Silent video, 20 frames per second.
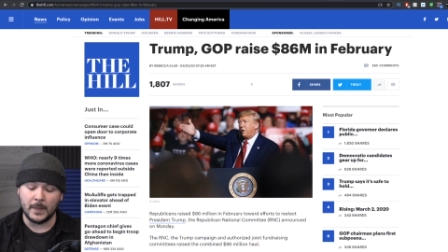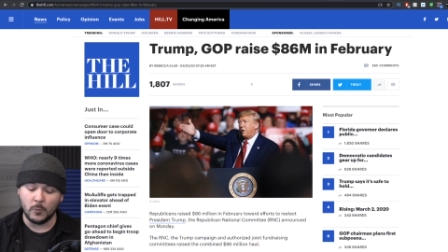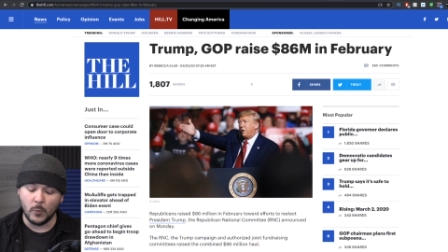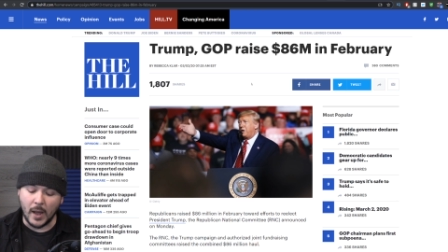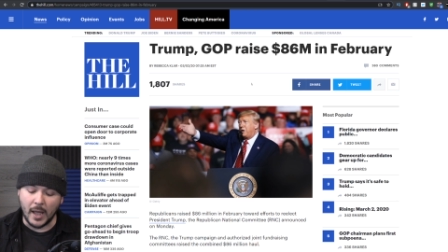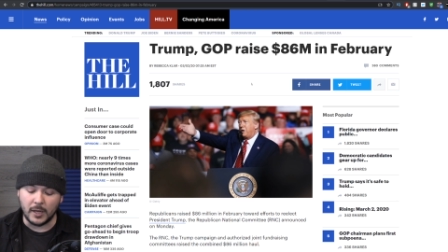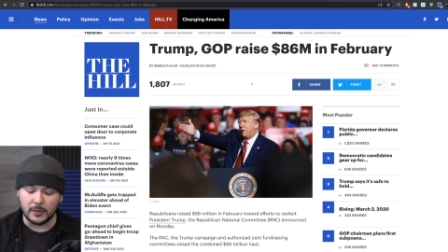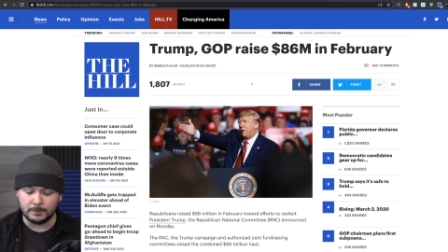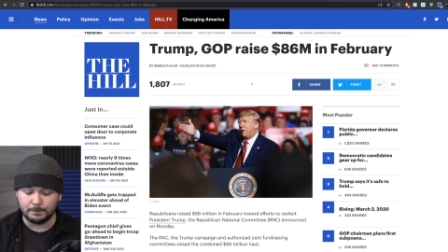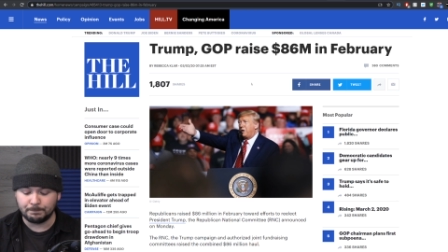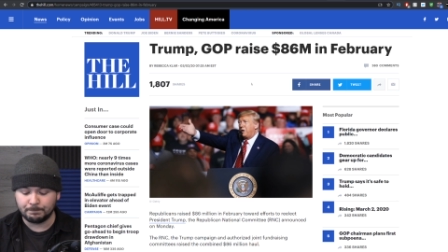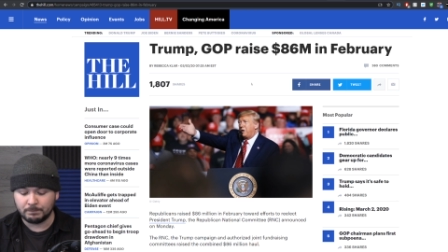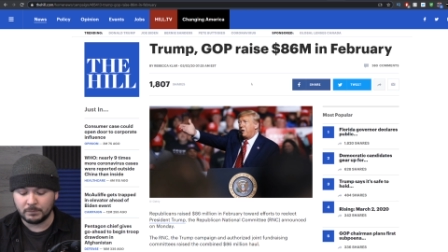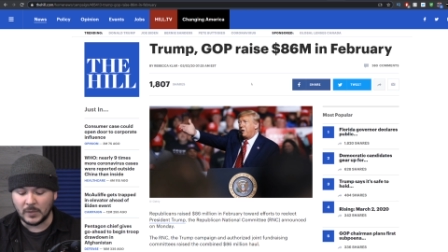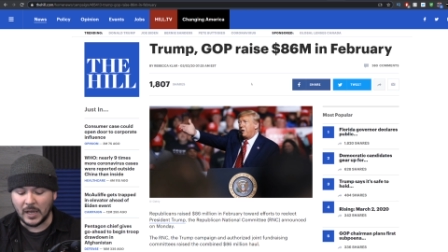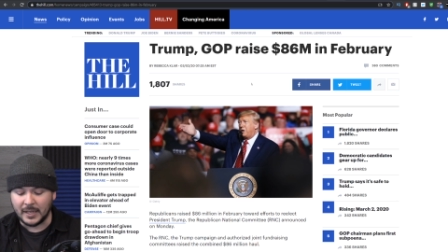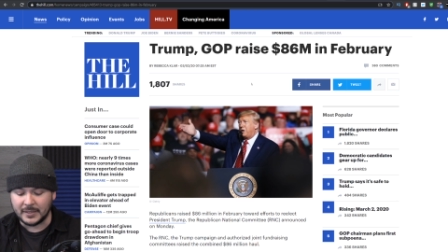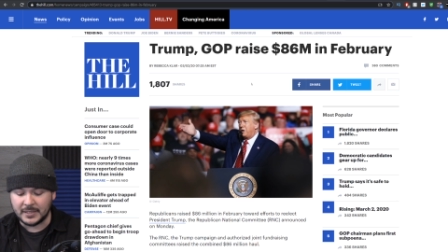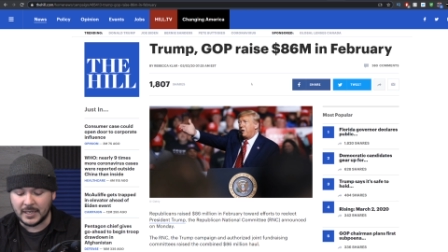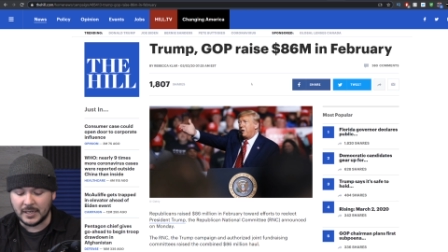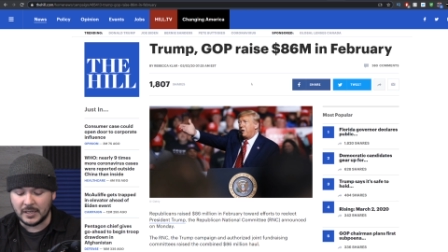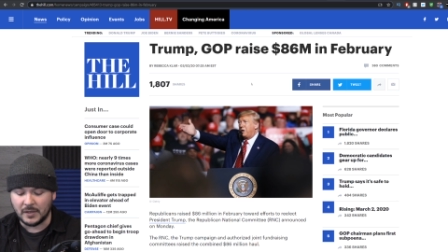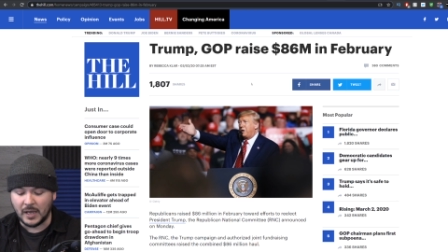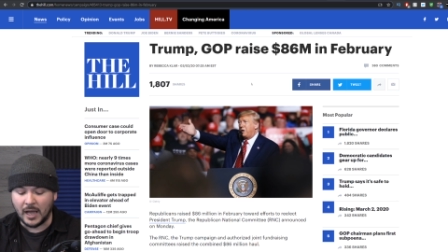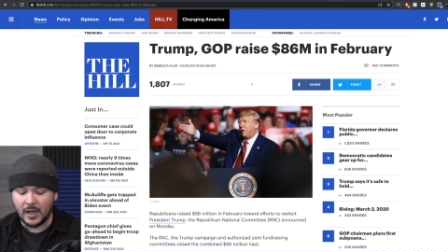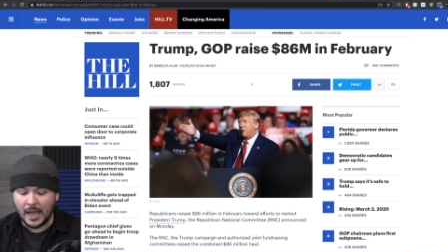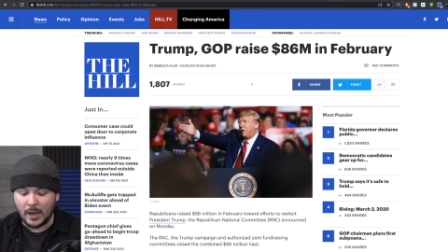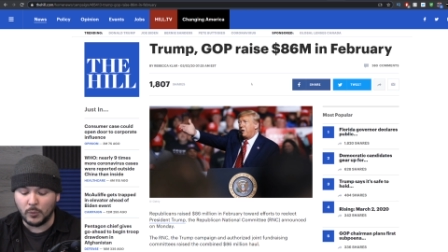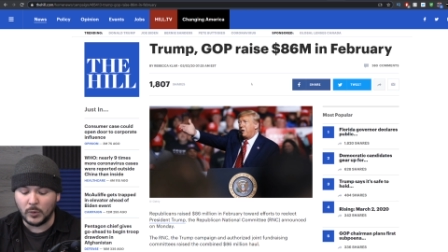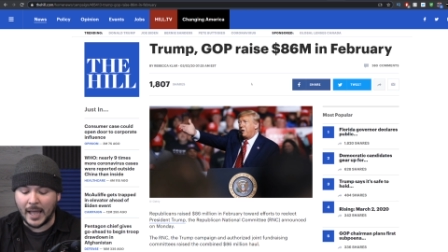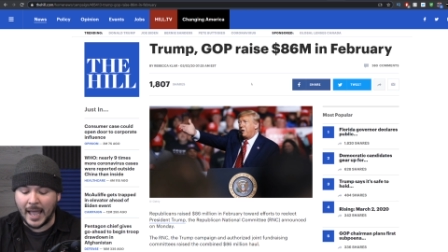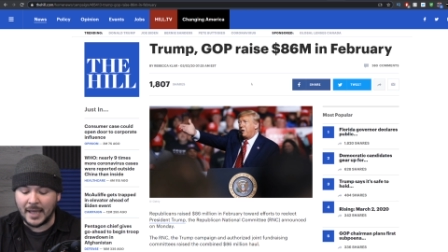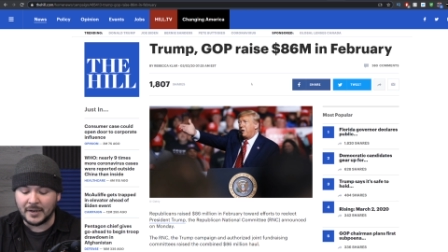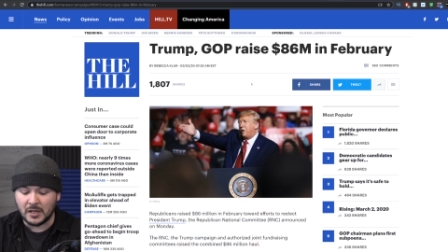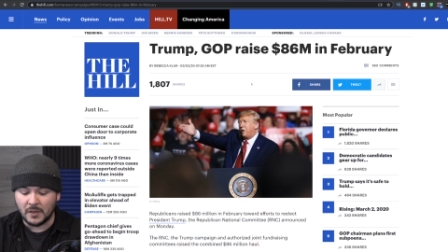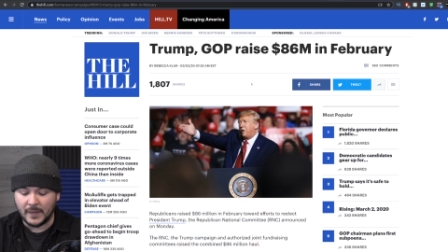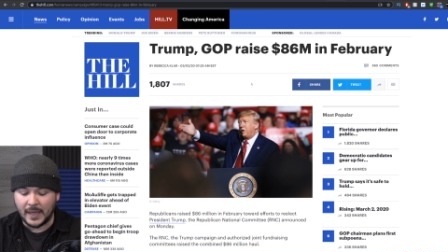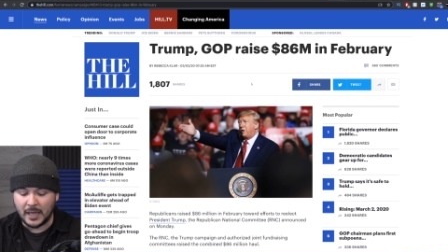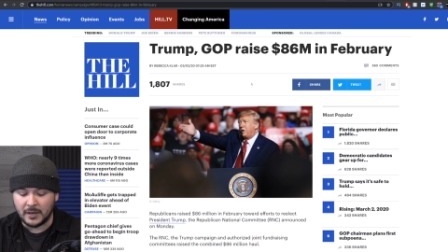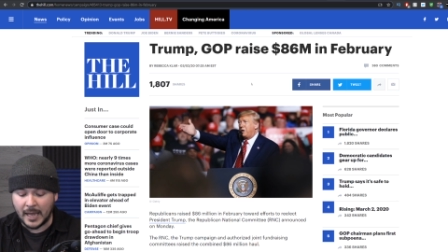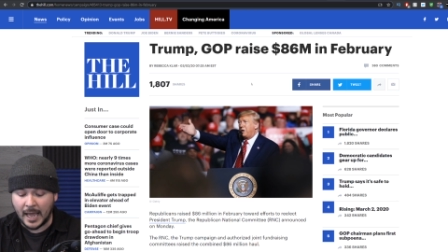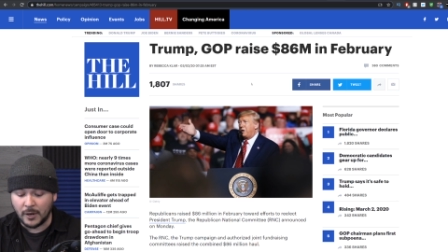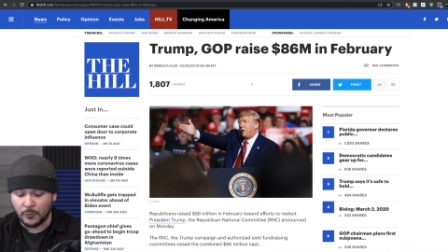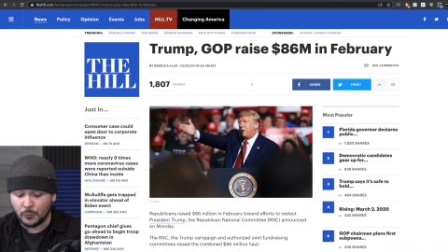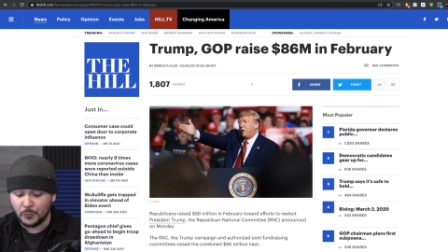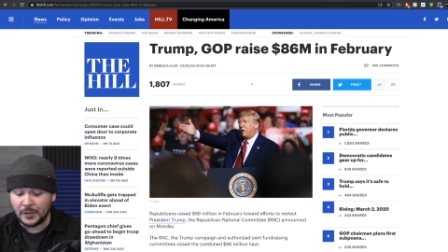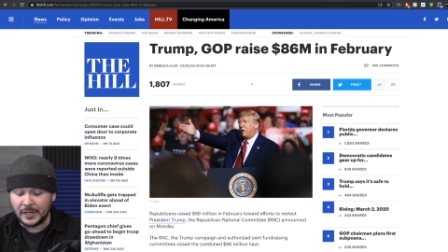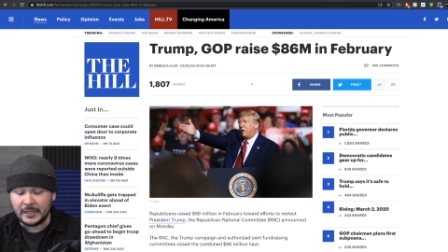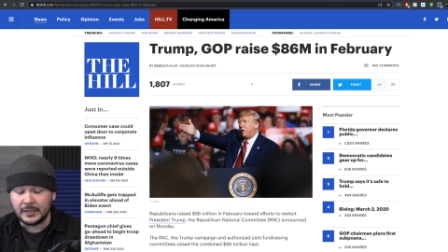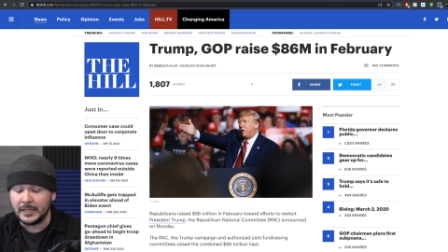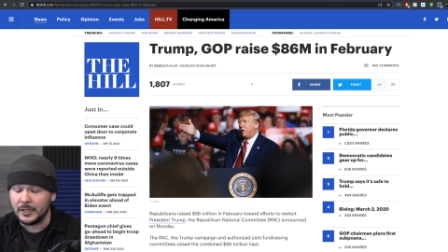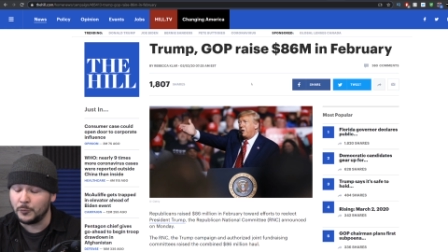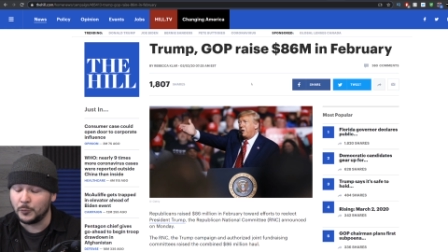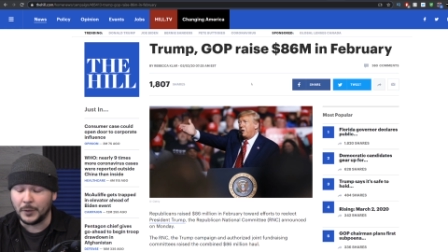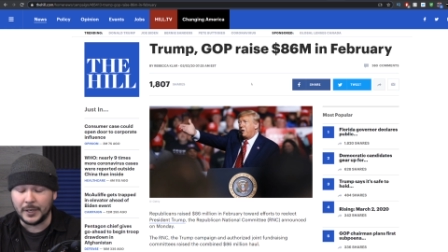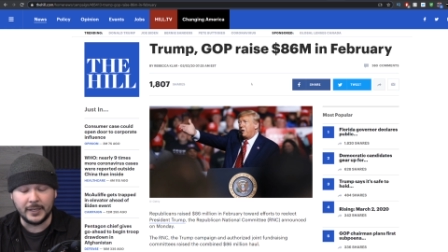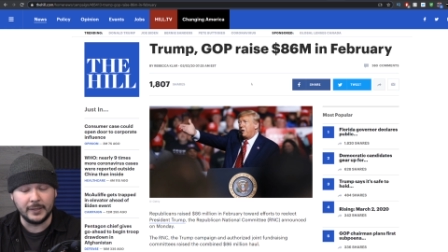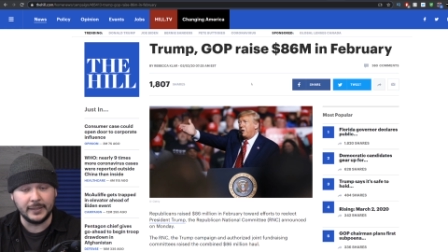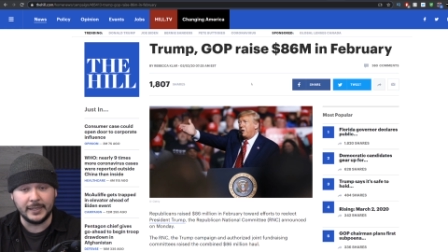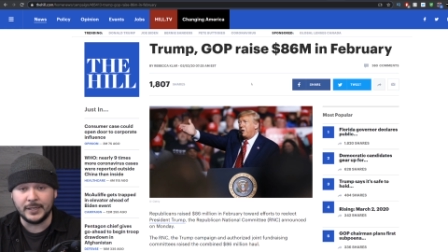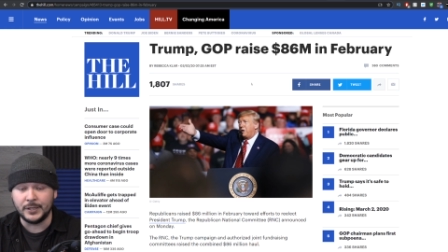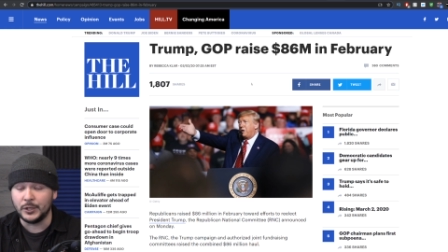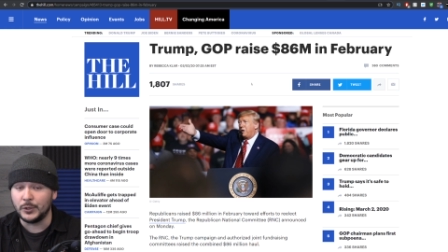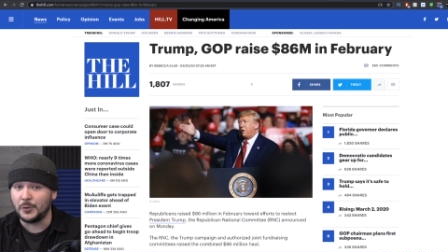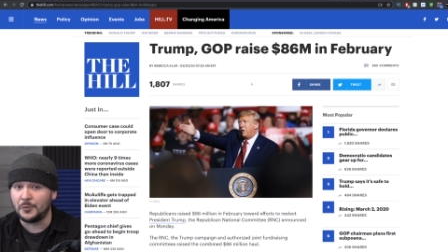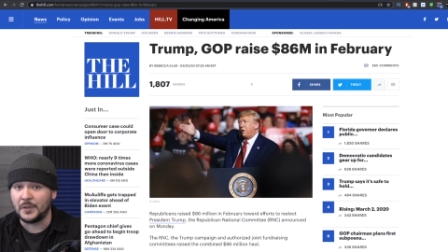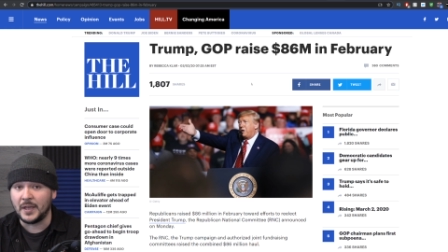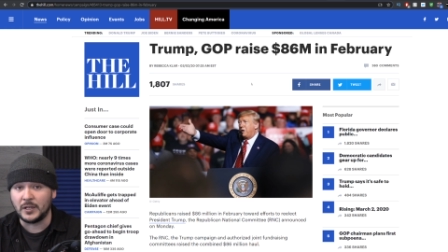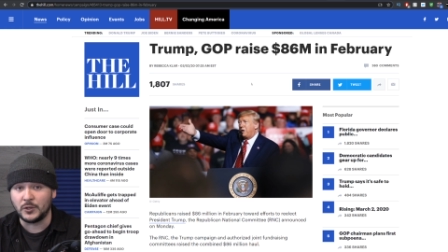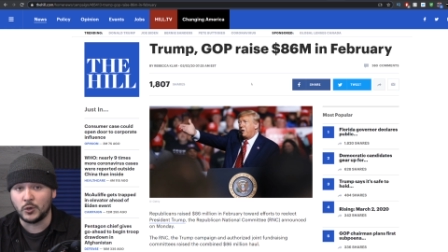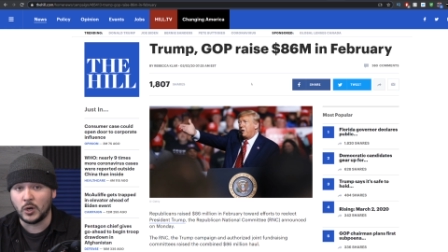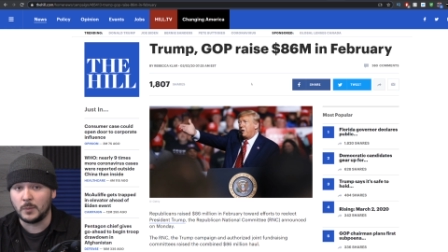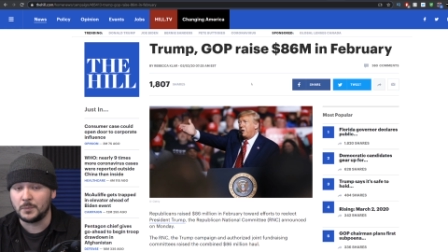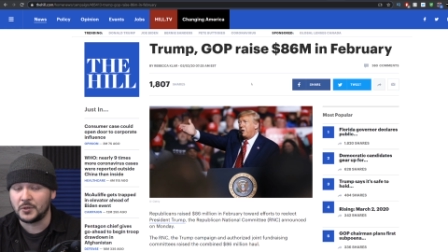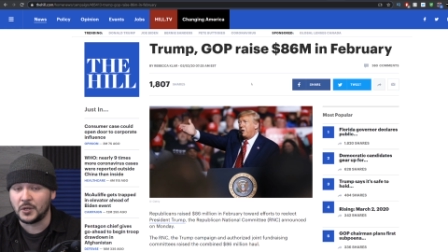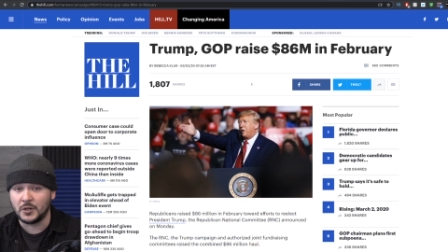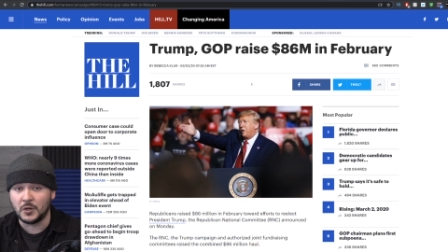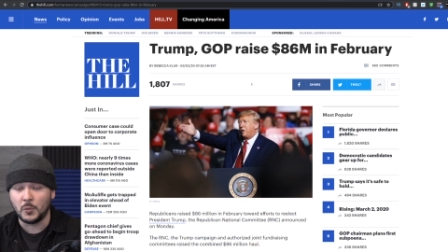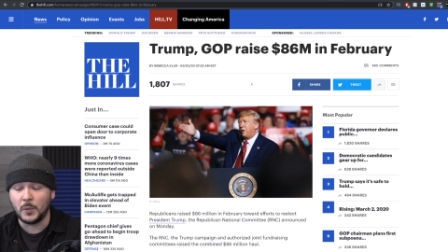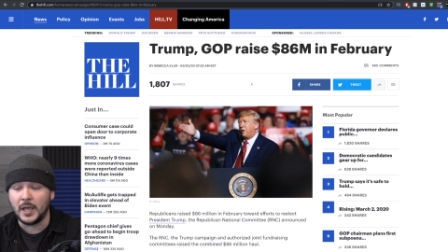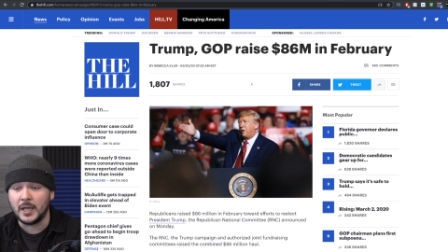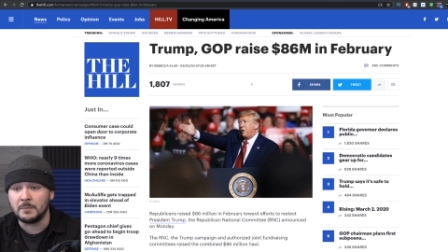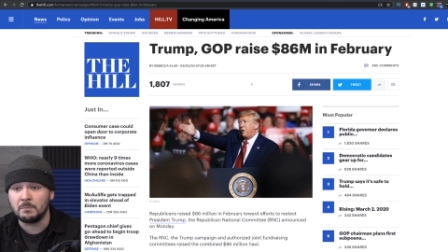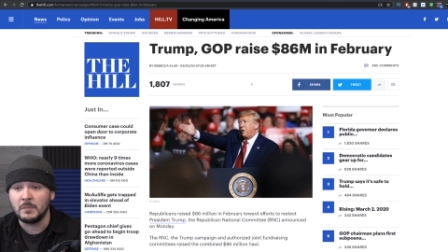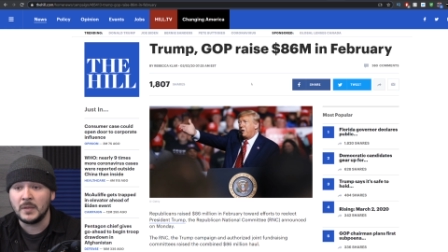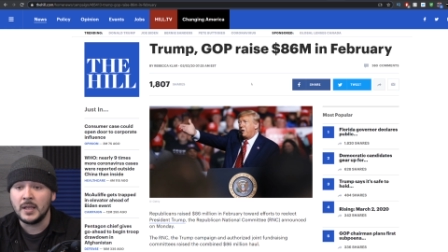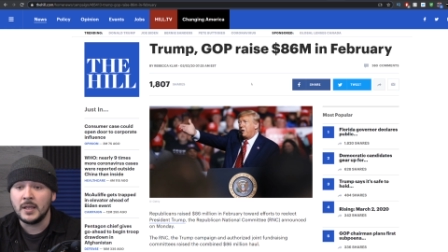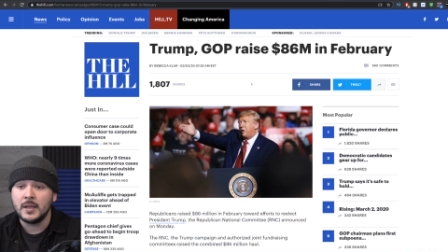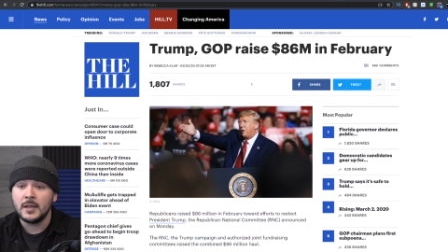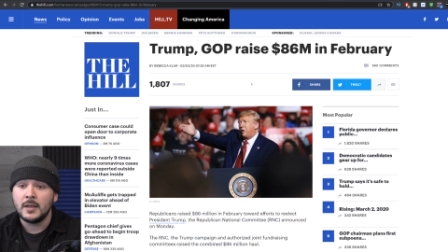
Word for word: Well, I'll tell you, I, I will add to that. I really, really do think Trump's going to win.